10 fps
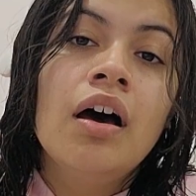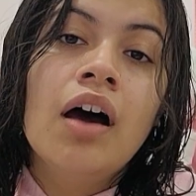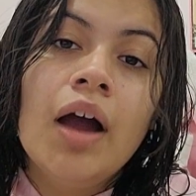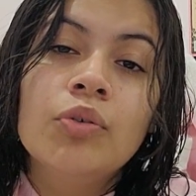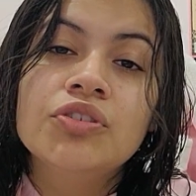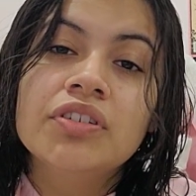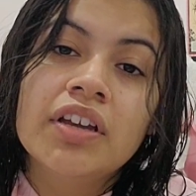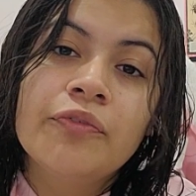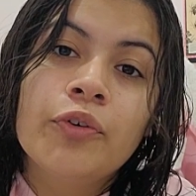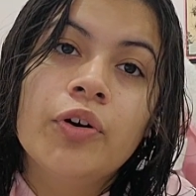I was
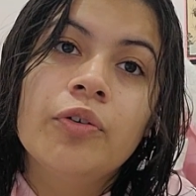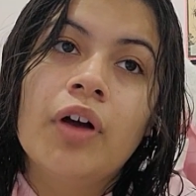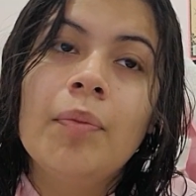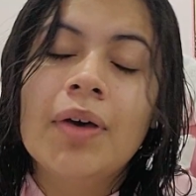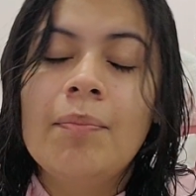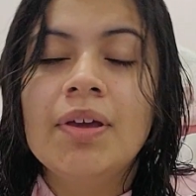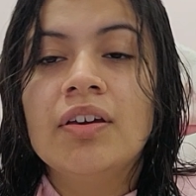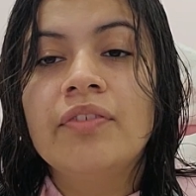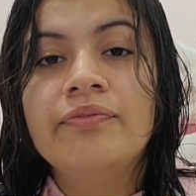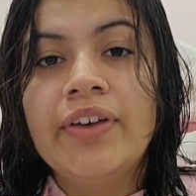looking for upcoming
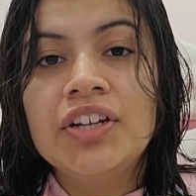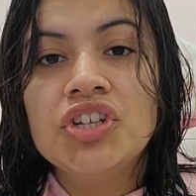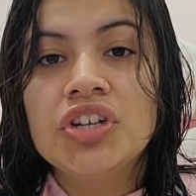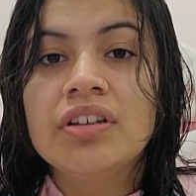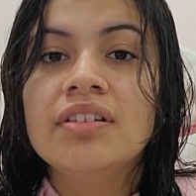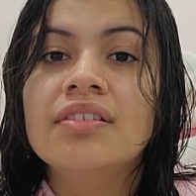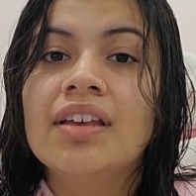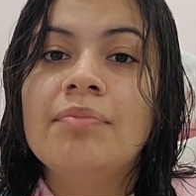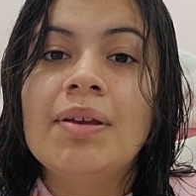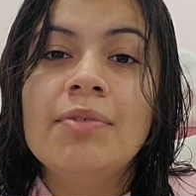conventions
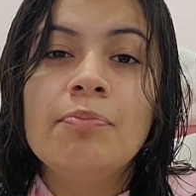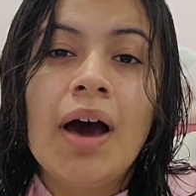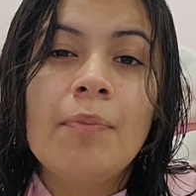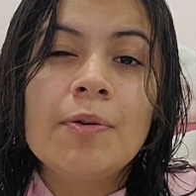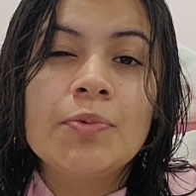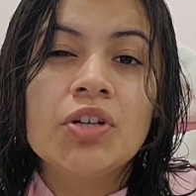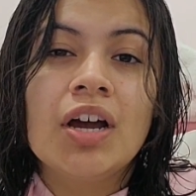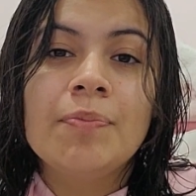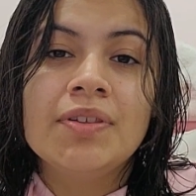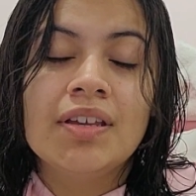and maybe pop-up
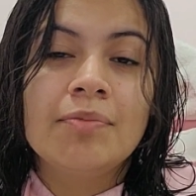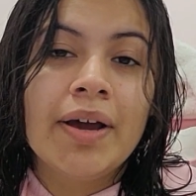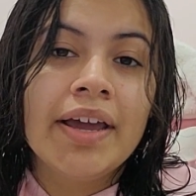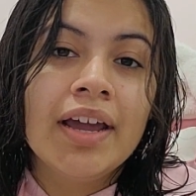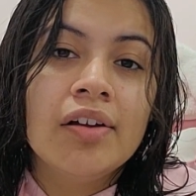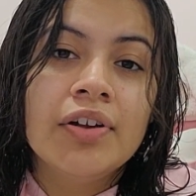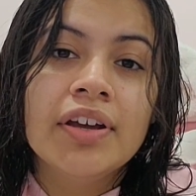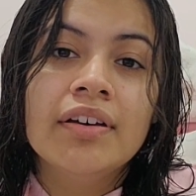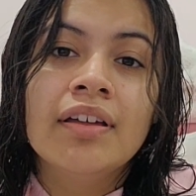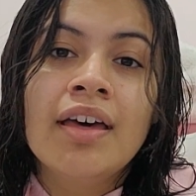shops in my
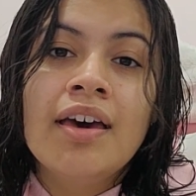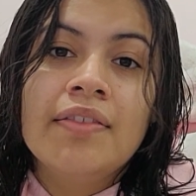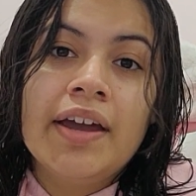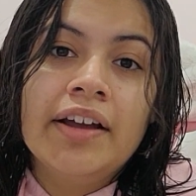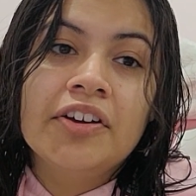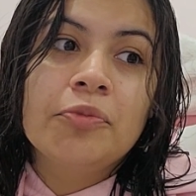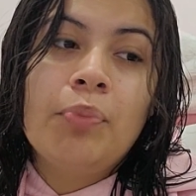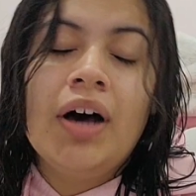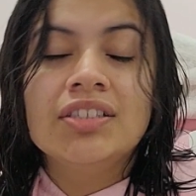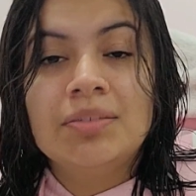area that I could
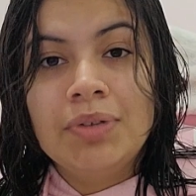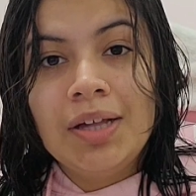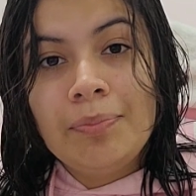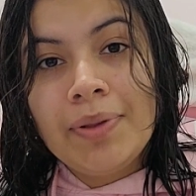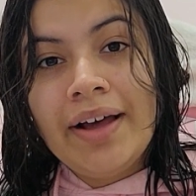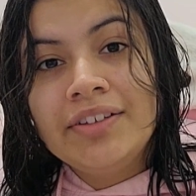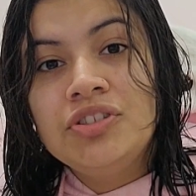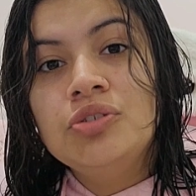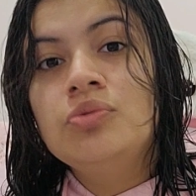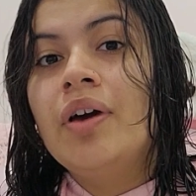possibly apply
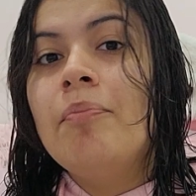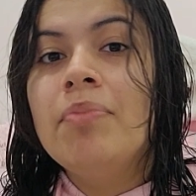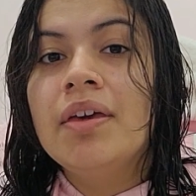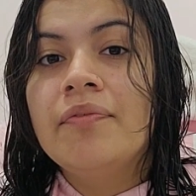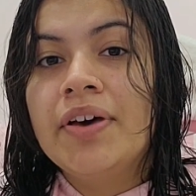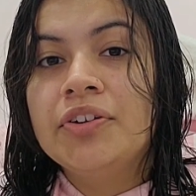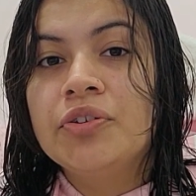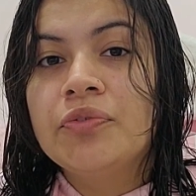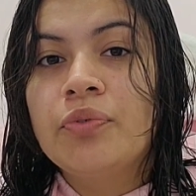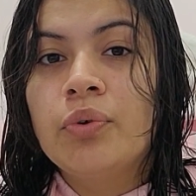to and be a
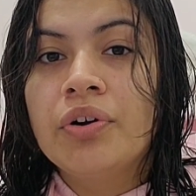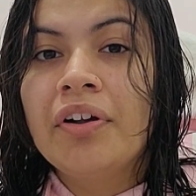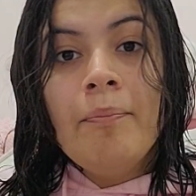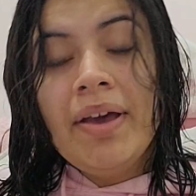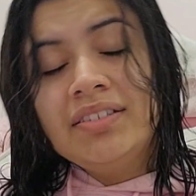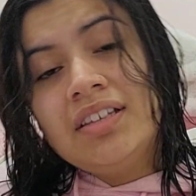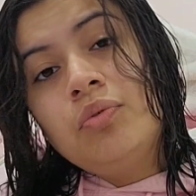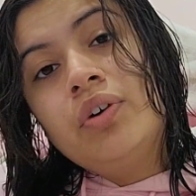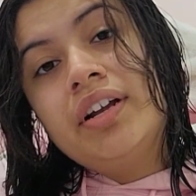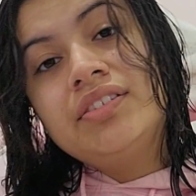vendor for. Based on
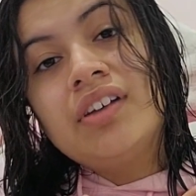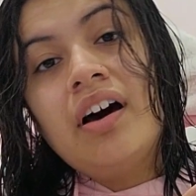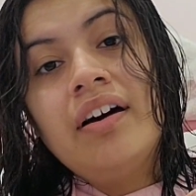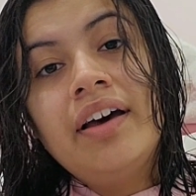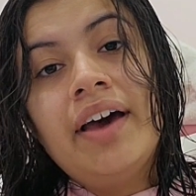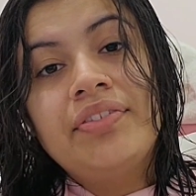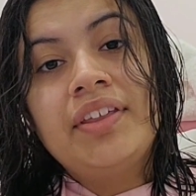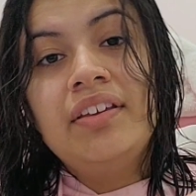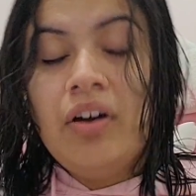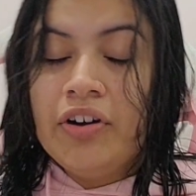what I saw at
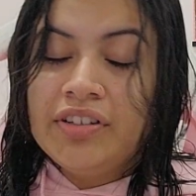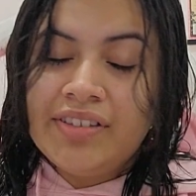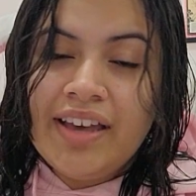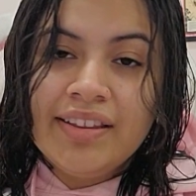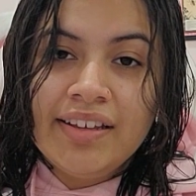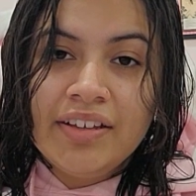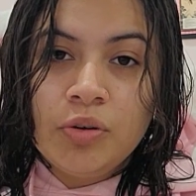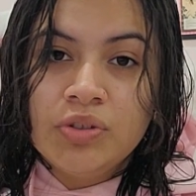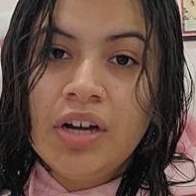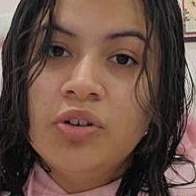the Artist Alley in
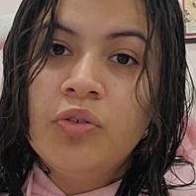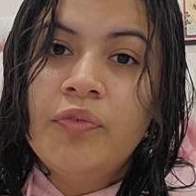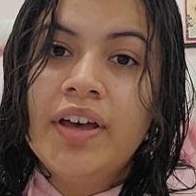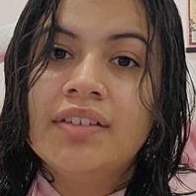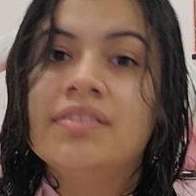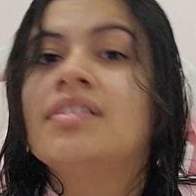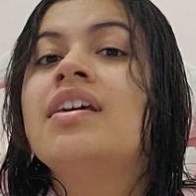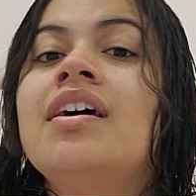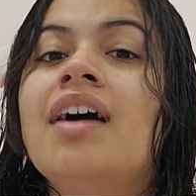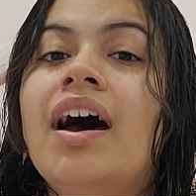Otaku Fest,
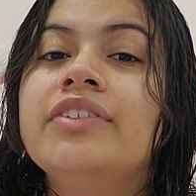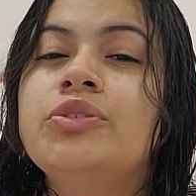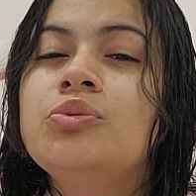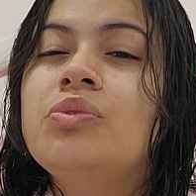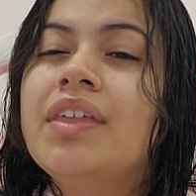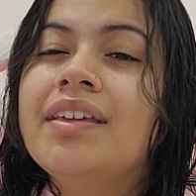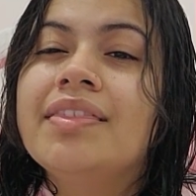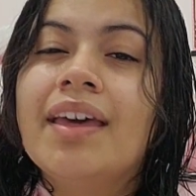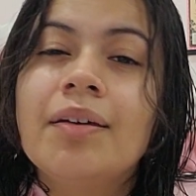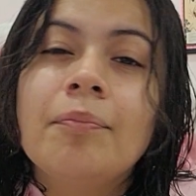I do think
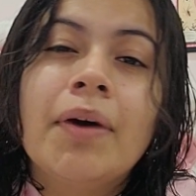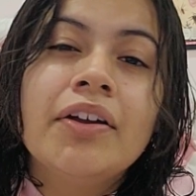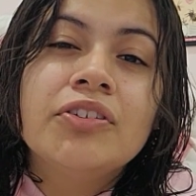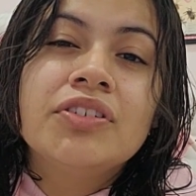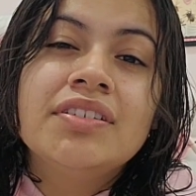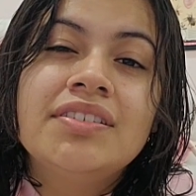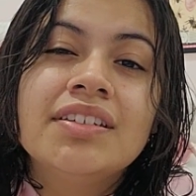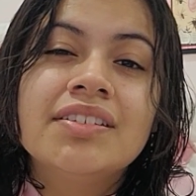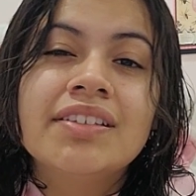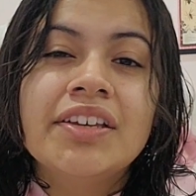that my
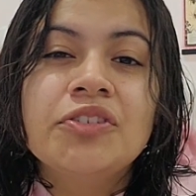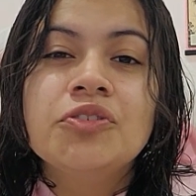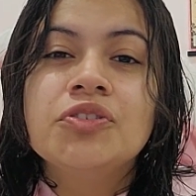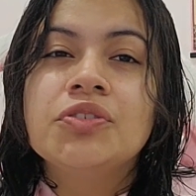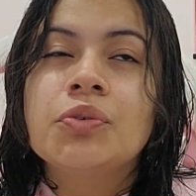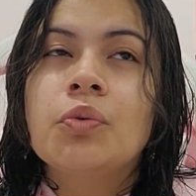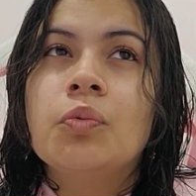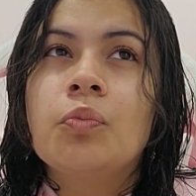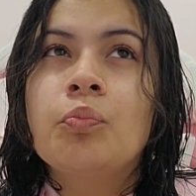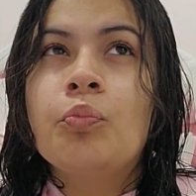artistic skills
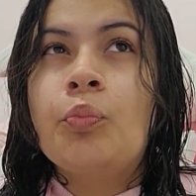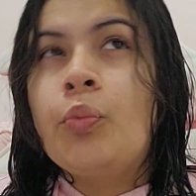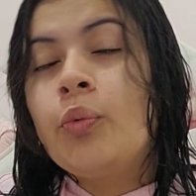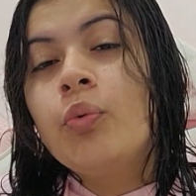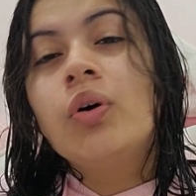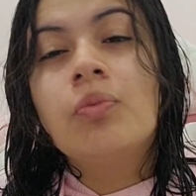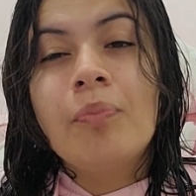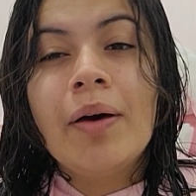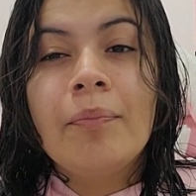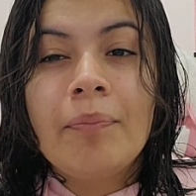will
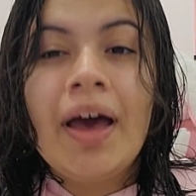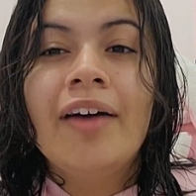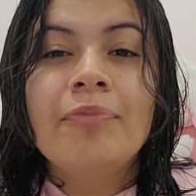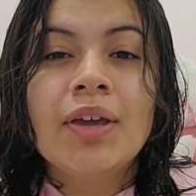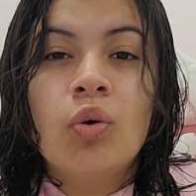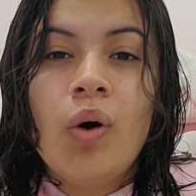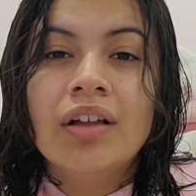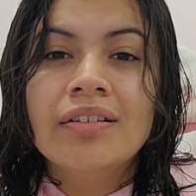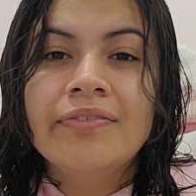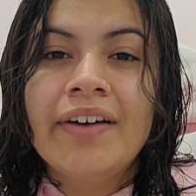have me
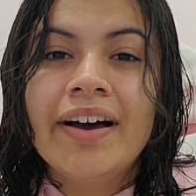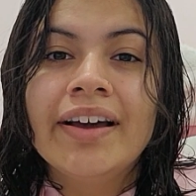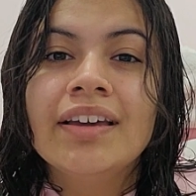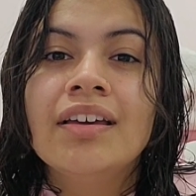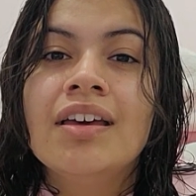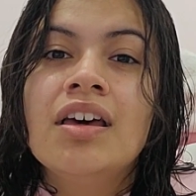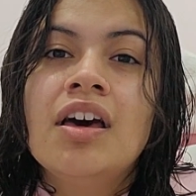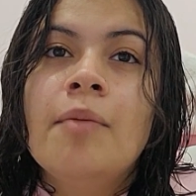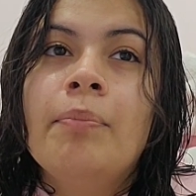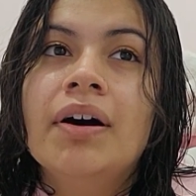qualify,
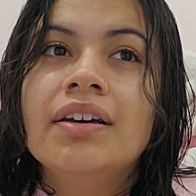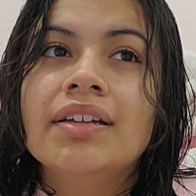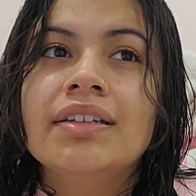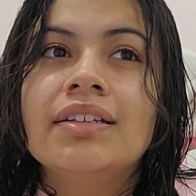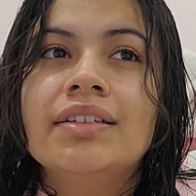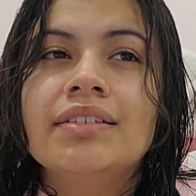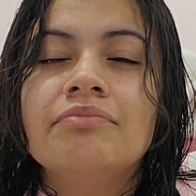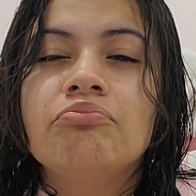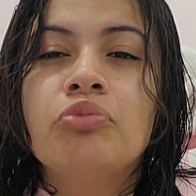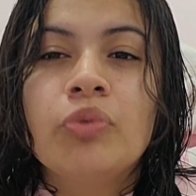but
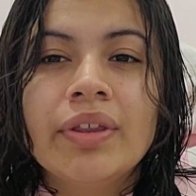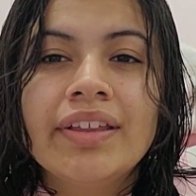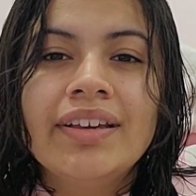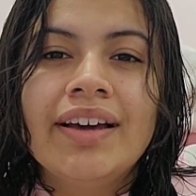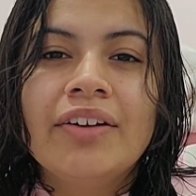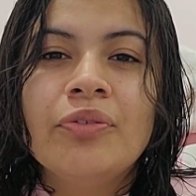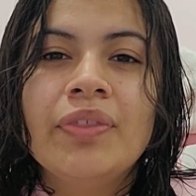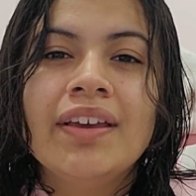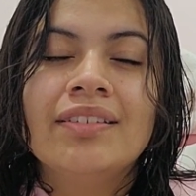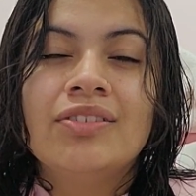really I don't
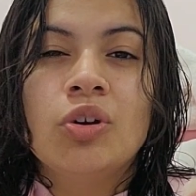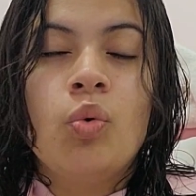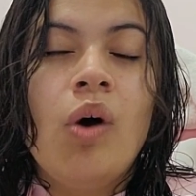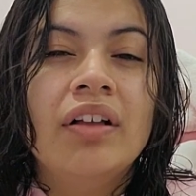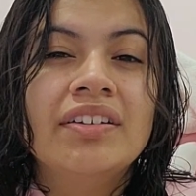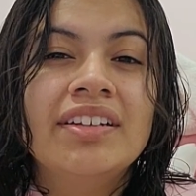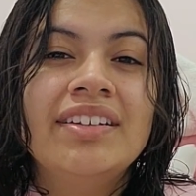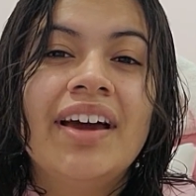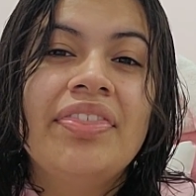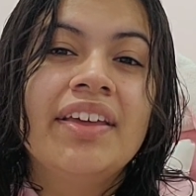think it's the quality.
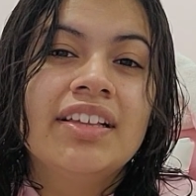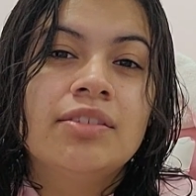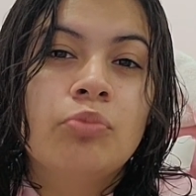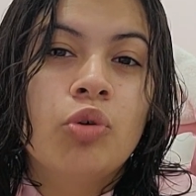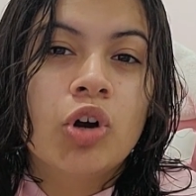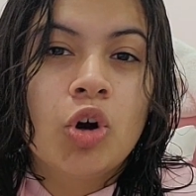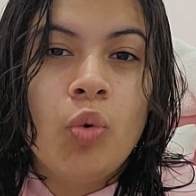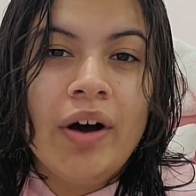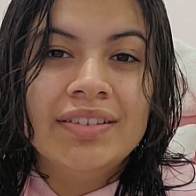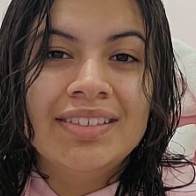I think it's more
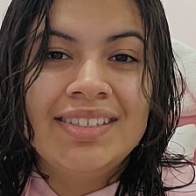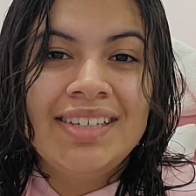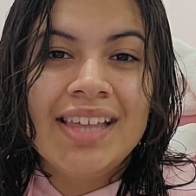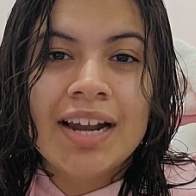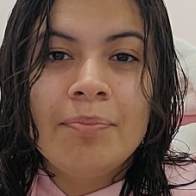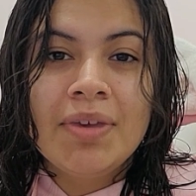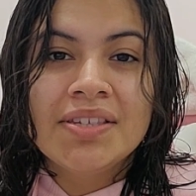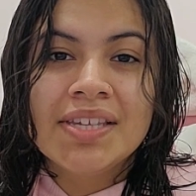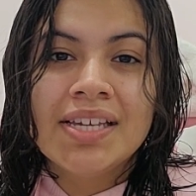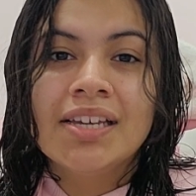quantity that I'm
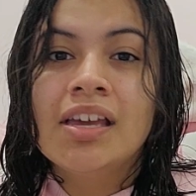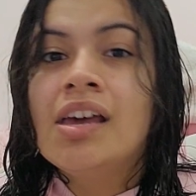missing.